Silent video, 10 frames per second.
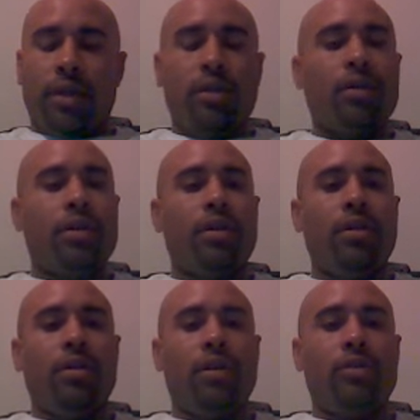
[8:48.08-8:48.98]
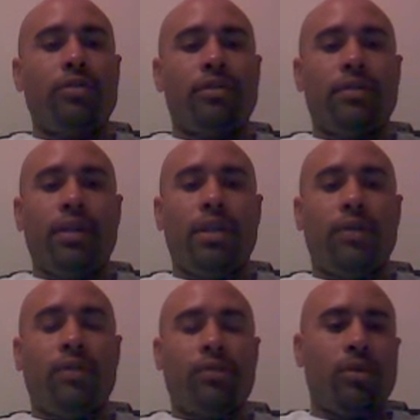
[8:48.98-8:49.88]
you can look in your notes and see the
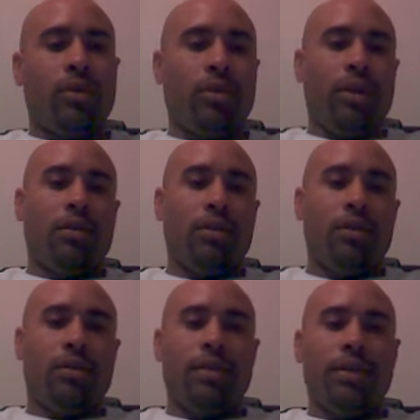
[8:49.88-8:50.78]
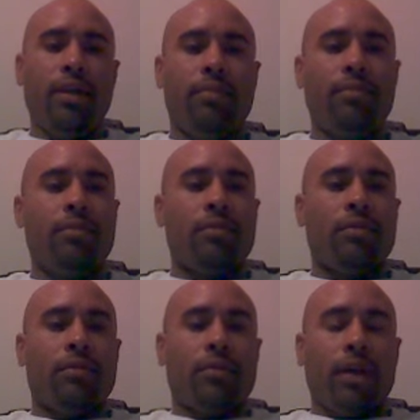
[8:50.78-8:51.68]
difference between your steep
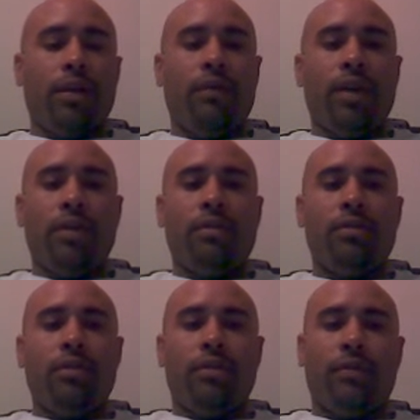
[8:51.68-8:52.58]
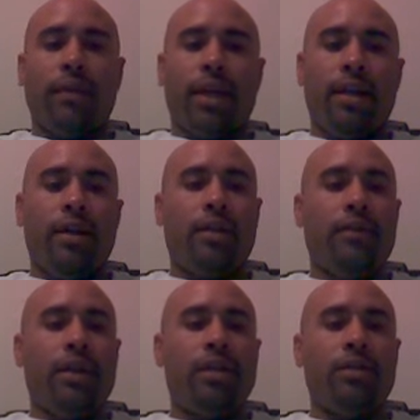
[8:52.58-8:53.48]
elevations, your flat
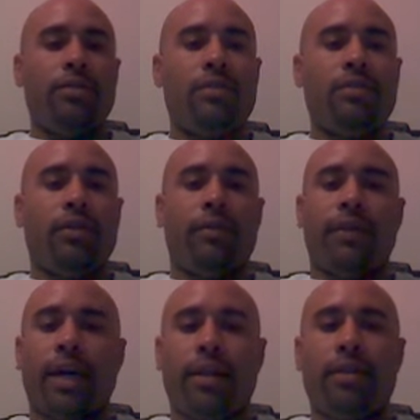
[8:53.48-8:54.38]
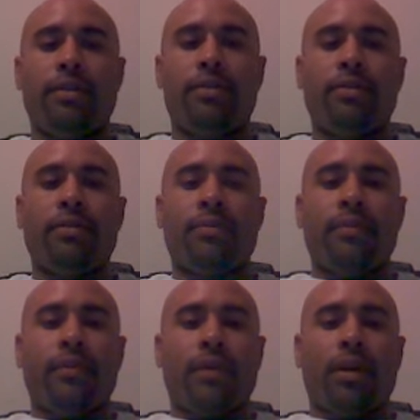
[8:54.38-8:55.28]
elevations, your valleys.
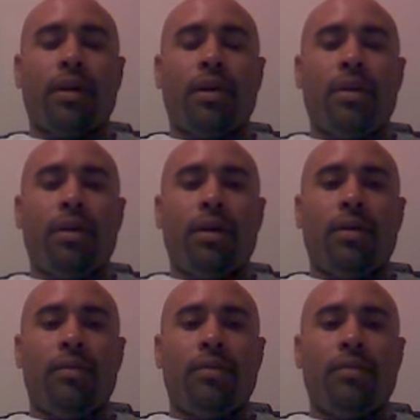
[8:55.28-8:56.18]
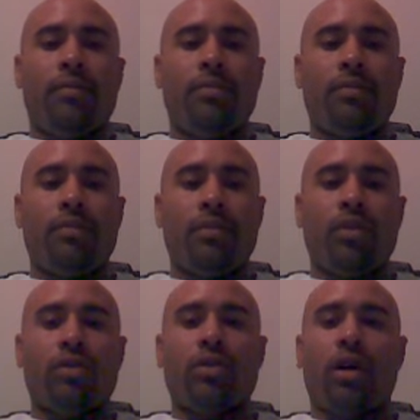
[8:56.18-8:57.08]
All right,
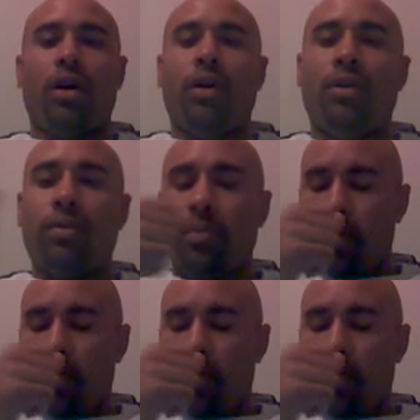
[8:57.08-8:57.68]
those are all